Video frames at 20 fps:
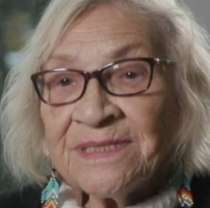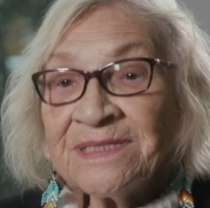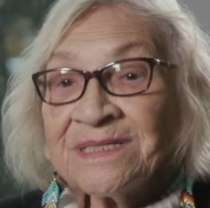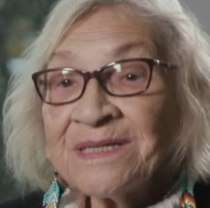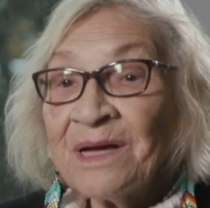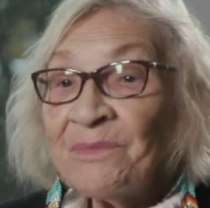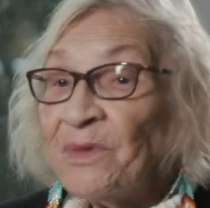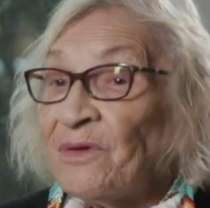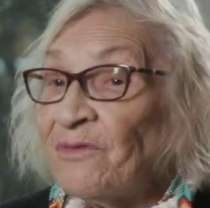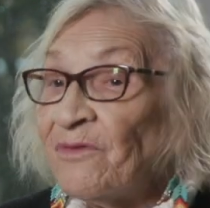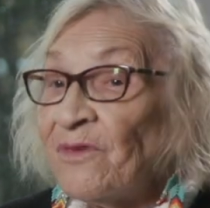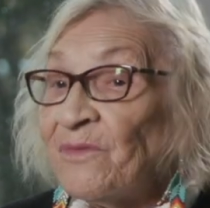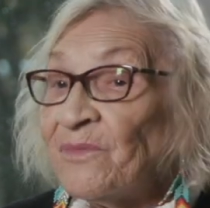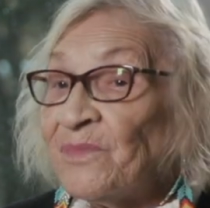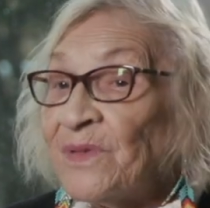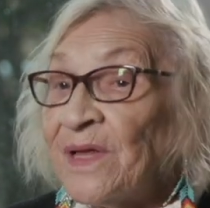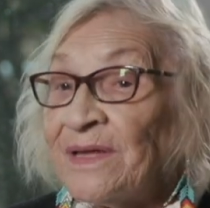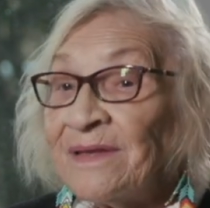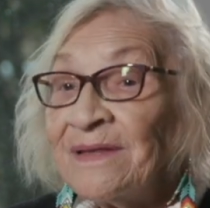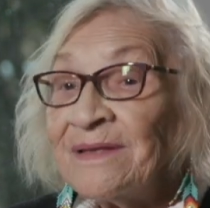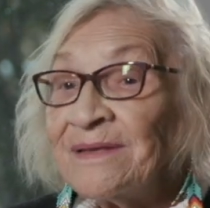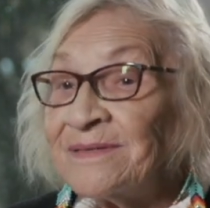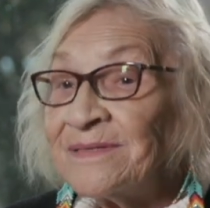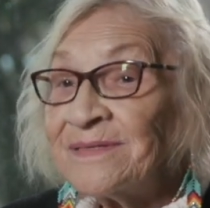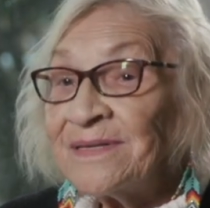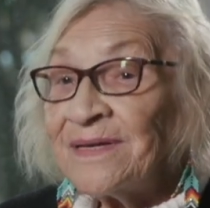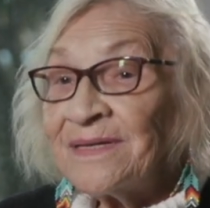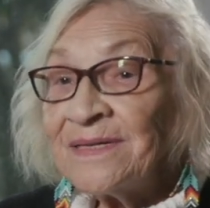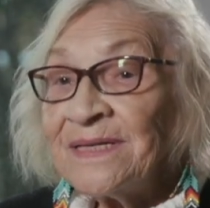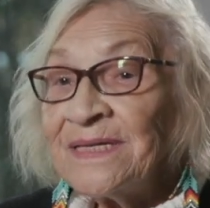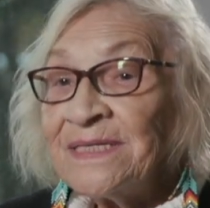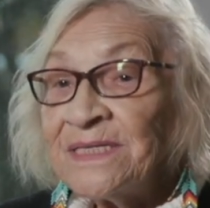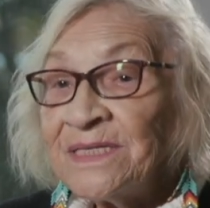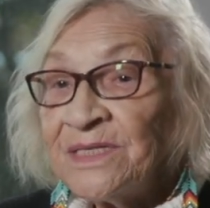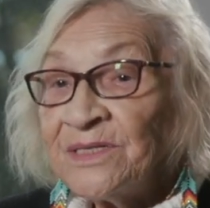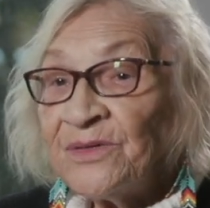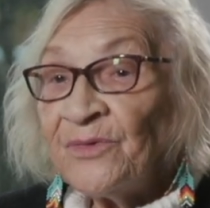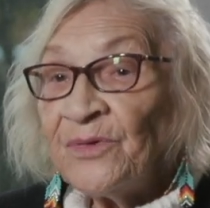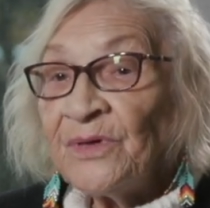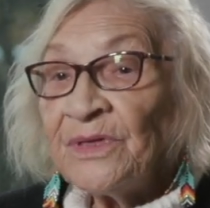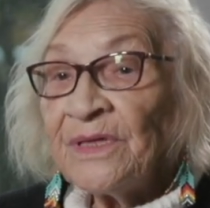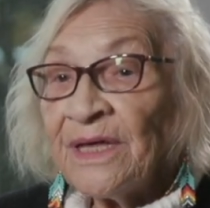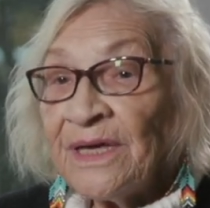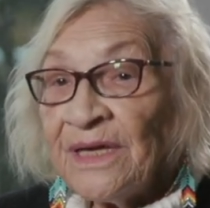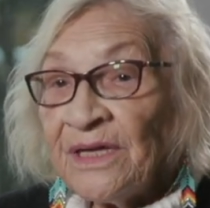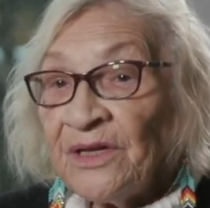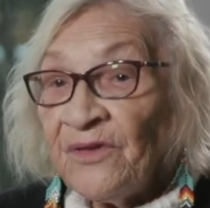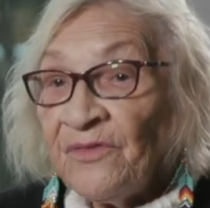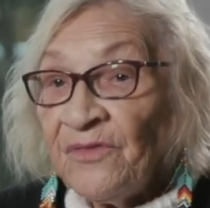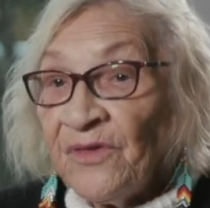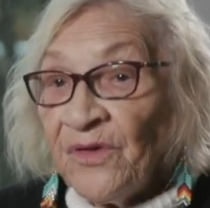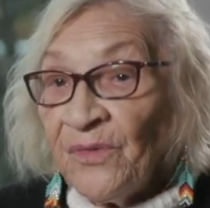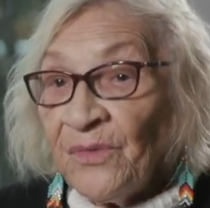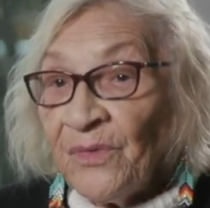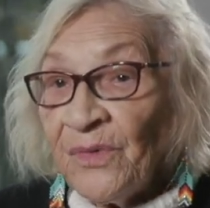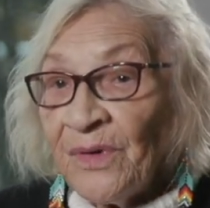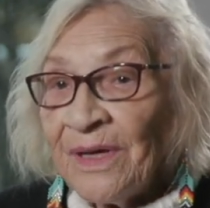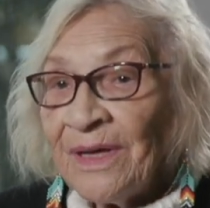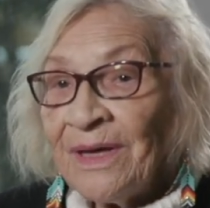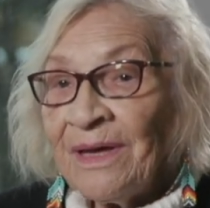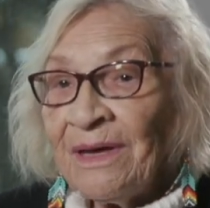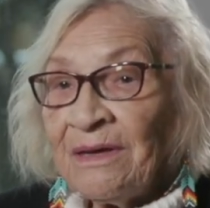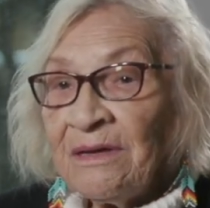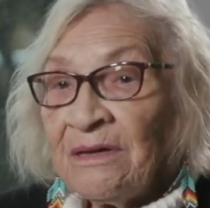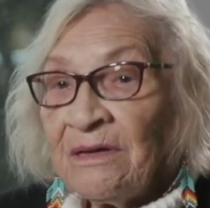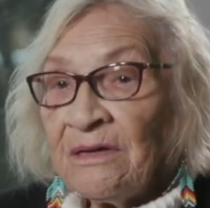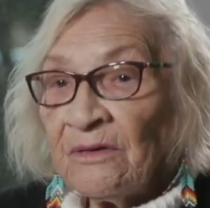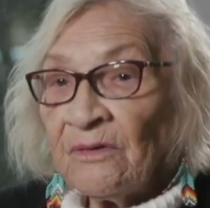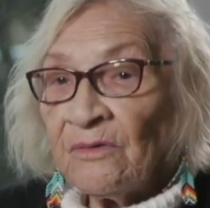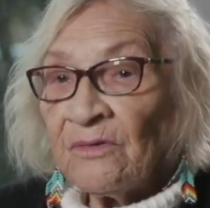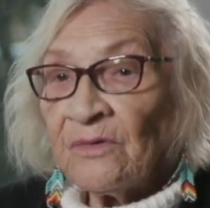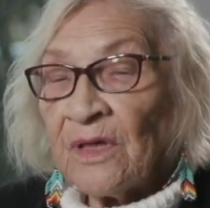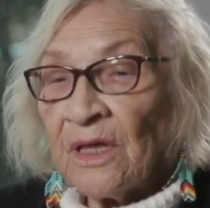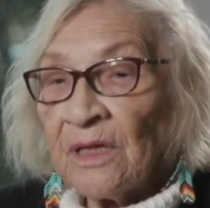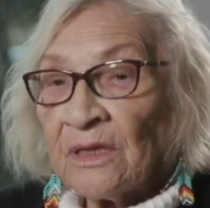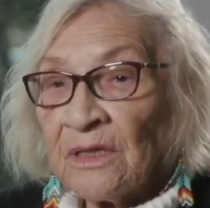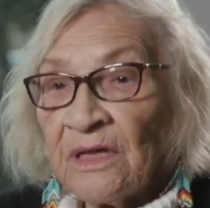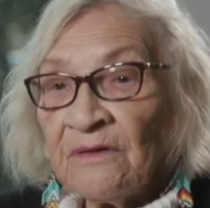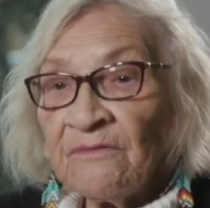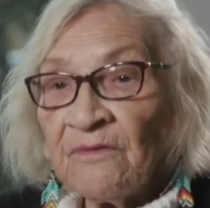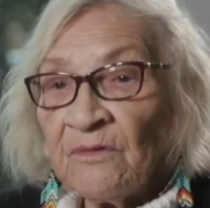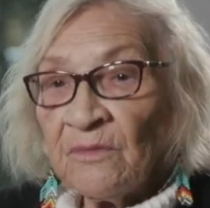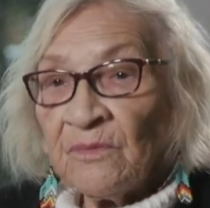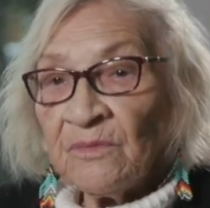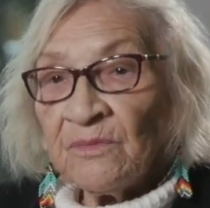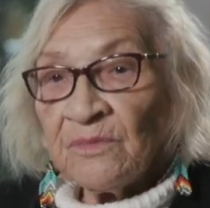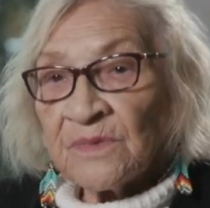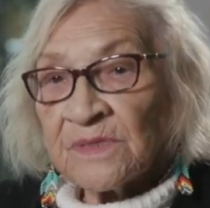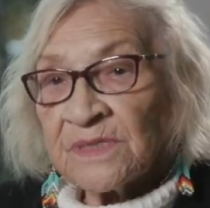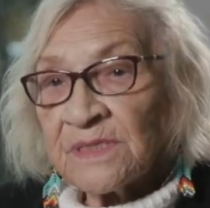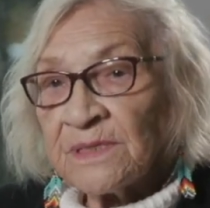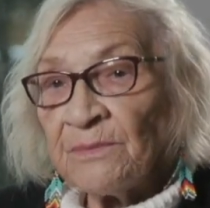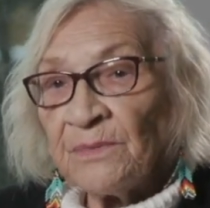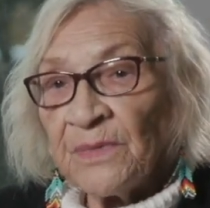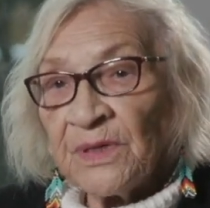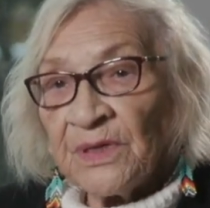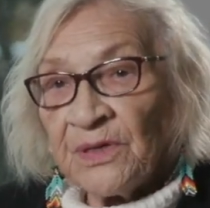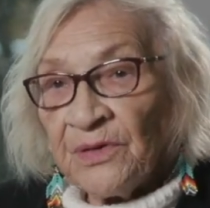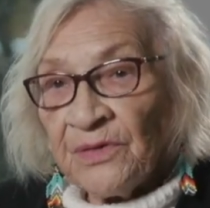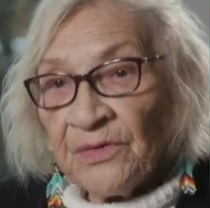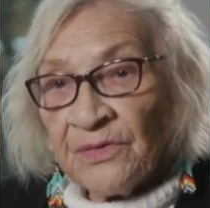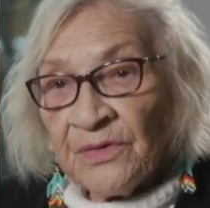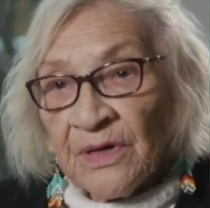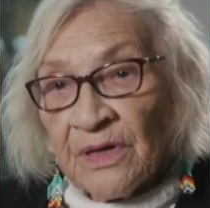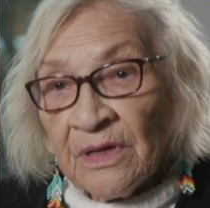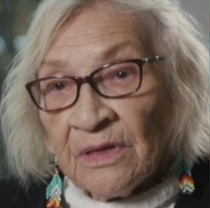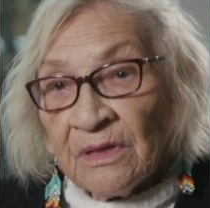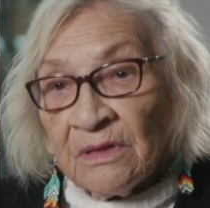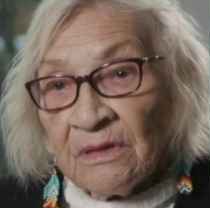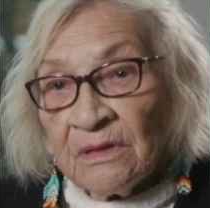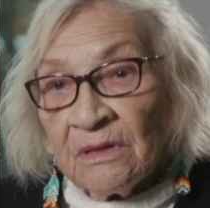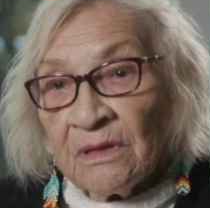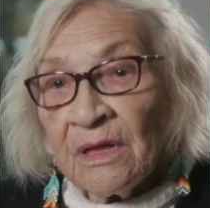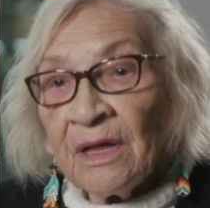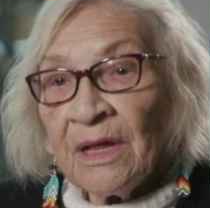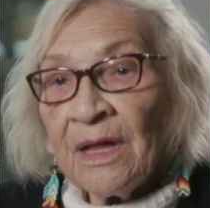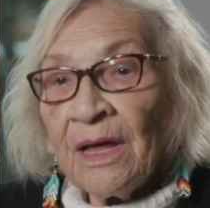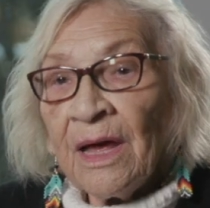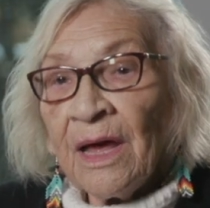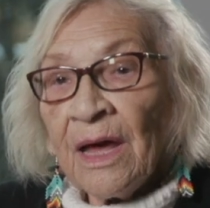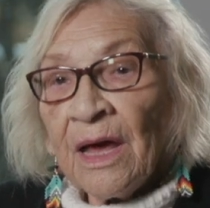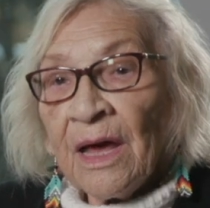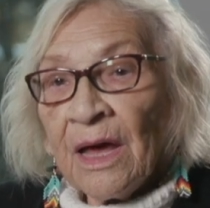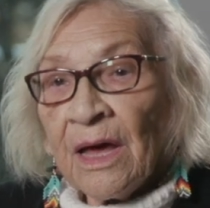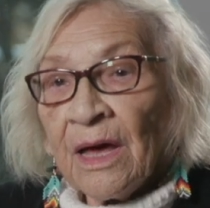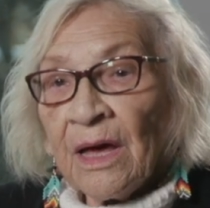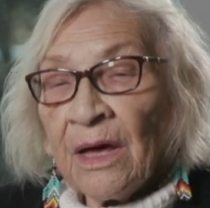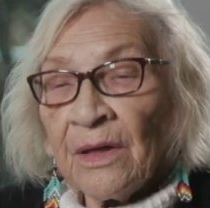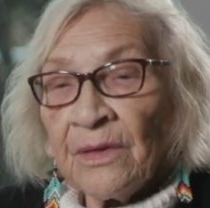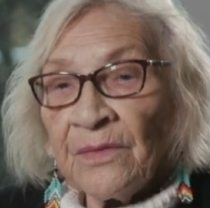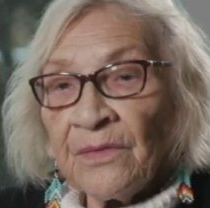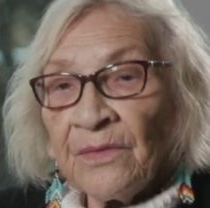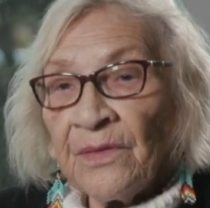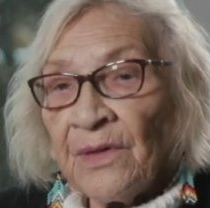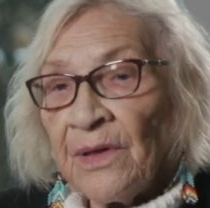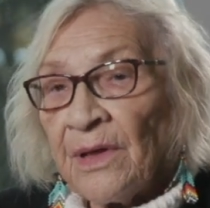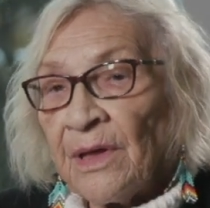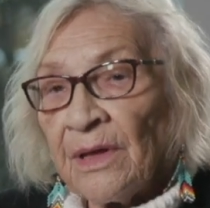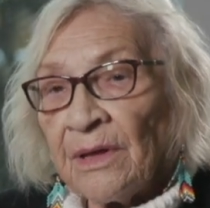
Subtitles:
is coming from that is doing the interview, you know, they'll give up some material and,